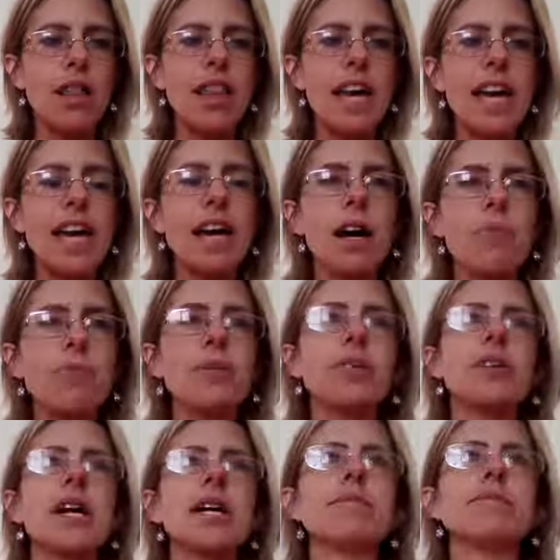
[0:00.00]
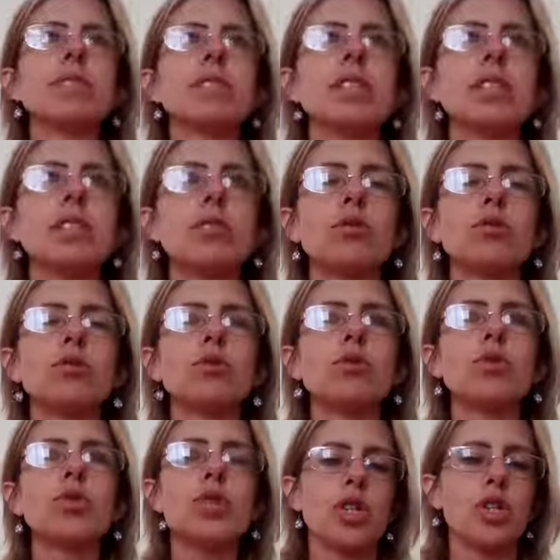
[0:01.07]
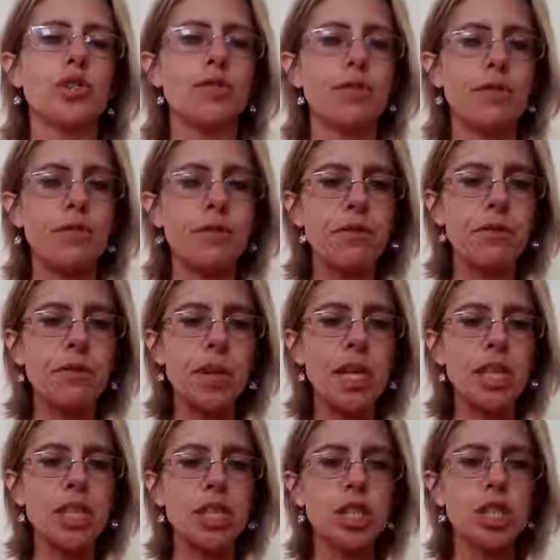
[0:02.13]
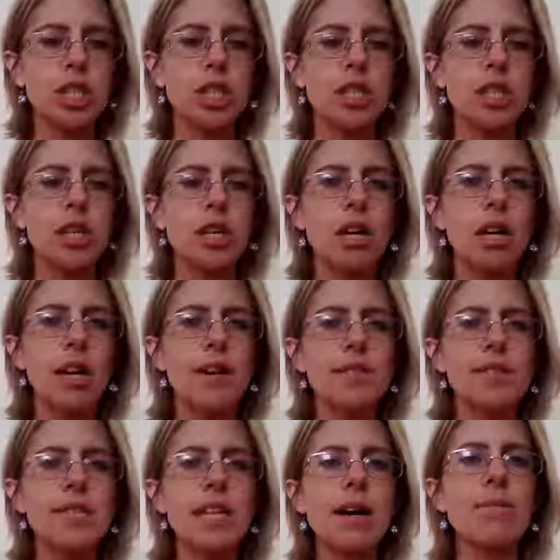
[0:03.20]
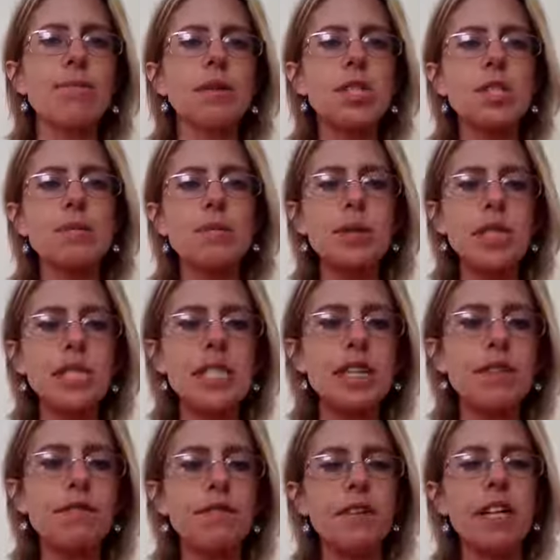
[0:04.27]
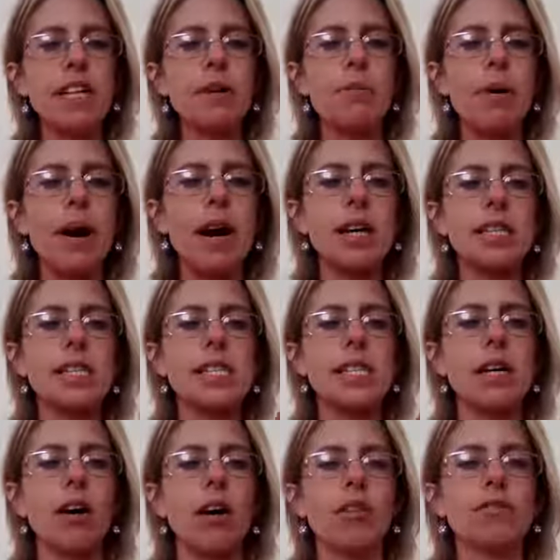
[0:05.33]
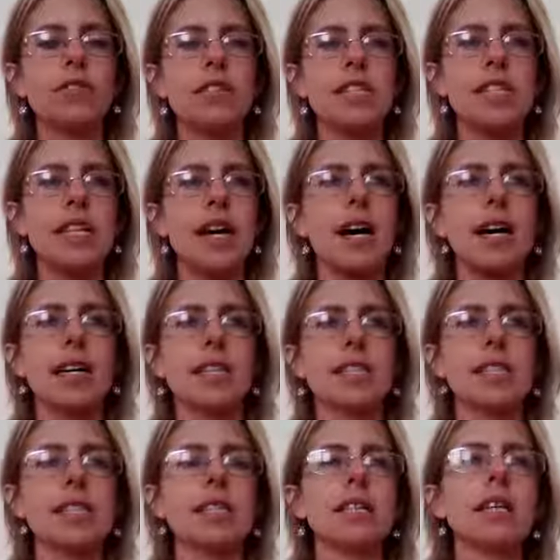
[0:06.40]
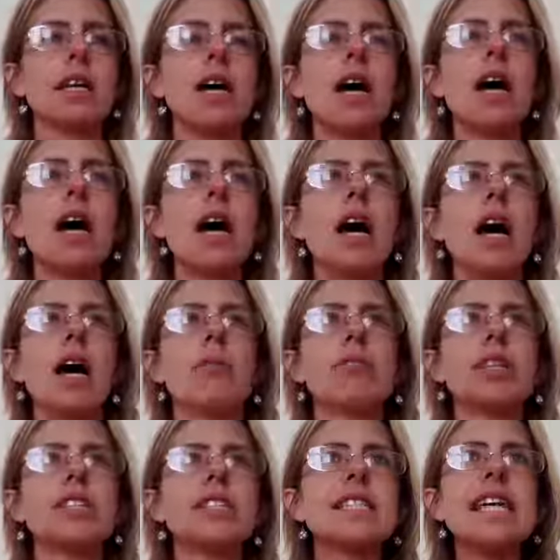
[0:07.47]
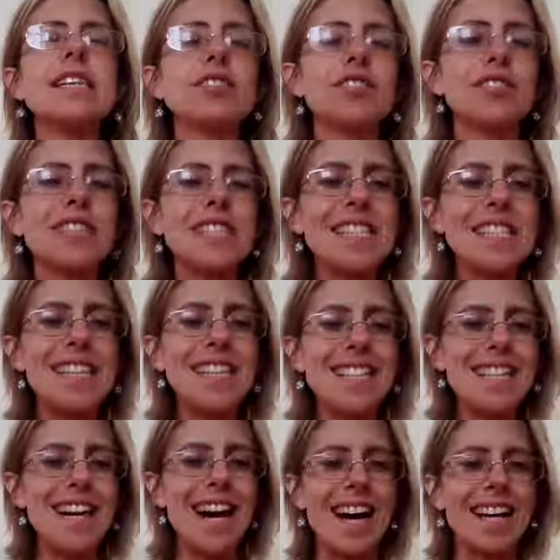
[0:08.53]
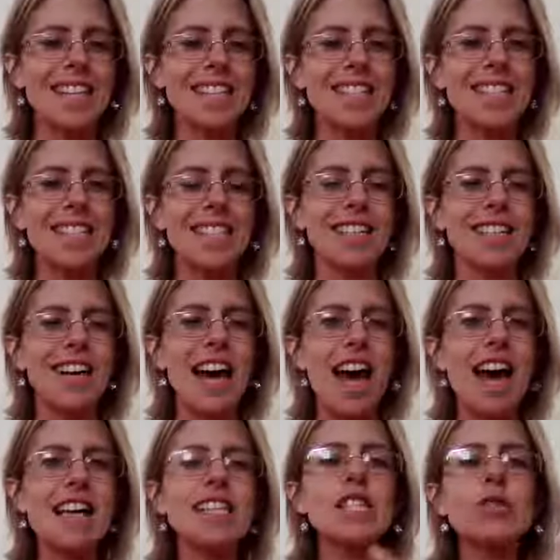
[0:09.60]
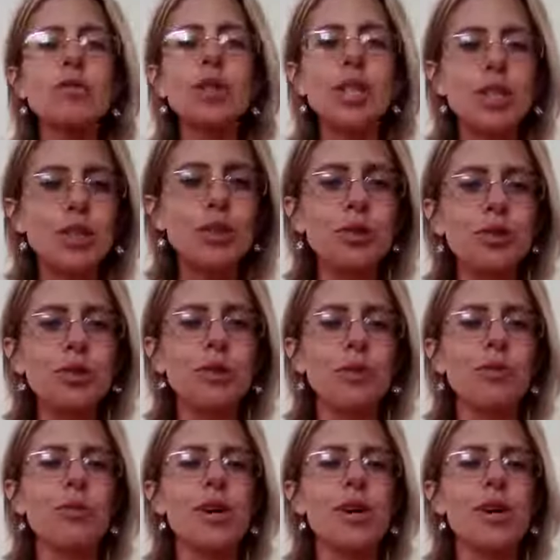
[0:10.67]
They are programmed to search for information in some specific parts of the site. Because they don't see sites as we do